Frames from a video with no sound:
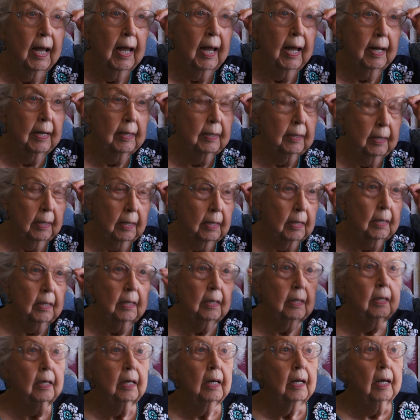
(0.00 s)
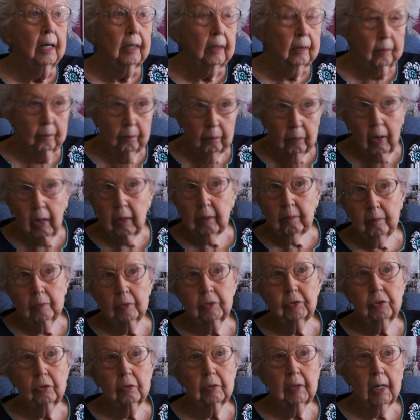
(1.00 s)
and he brought him
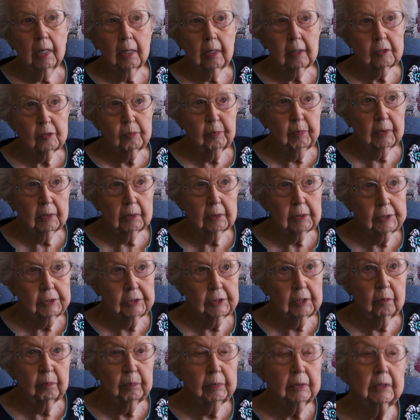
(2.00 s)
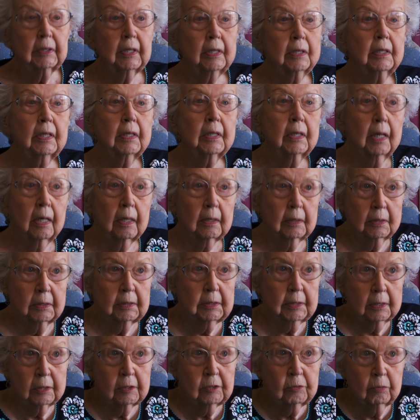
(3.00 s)
to the hospital ship, and then he got in
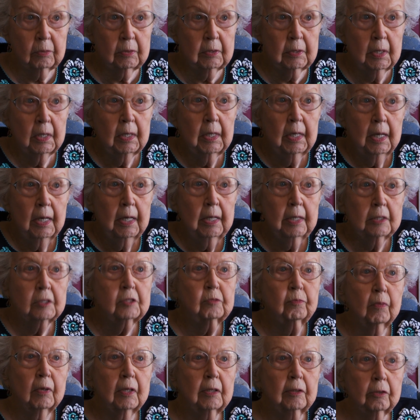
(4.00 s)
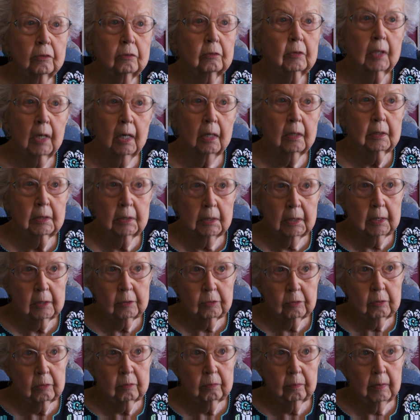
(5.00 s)
touch with his mother, who got in
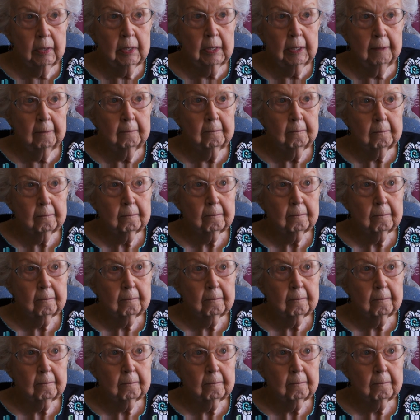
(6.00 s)
touch with me.